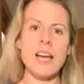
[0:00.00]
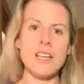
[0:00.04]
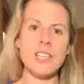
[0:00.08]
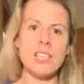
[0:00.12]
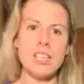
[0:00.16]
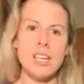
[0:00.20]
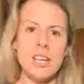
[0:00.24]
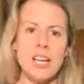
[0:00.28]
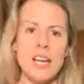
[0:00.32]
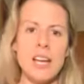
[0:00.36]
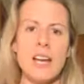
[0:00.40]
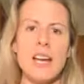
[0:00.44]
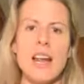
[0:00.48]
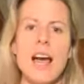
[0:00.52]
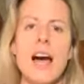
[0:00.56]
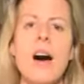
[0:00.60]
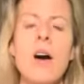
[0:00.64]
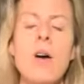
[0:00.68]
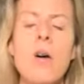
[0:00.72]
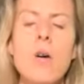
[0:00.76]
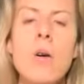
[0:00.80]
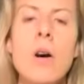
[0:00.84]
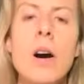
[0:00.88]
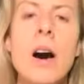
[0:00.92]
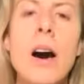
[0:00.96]
catching it
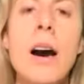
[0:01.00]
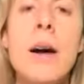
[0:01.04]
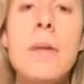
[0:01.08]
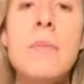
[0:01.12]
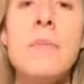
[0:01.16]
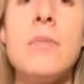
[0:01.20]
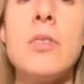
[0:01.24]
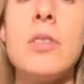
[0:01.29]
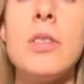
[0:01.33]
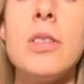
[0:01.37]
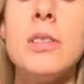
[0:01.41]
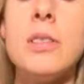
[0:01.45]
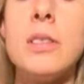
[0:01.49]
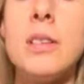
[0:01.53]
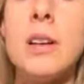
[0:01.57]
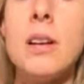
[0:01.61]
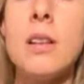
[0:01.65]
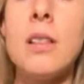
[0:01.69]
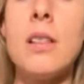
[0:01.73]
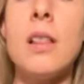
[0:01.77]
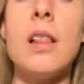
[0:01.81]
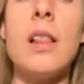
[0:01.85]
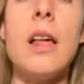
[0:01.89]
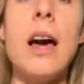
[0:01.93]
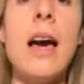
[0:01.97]
now um, for the
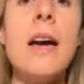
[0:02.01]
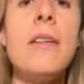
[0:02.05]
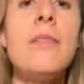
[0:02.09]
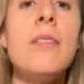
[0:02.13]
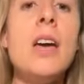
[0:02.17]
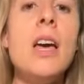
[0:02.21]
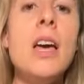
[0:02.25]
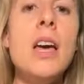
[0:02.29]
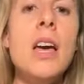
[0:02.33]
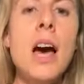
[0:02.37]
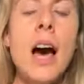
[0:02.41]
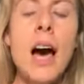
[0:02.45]
start of the live,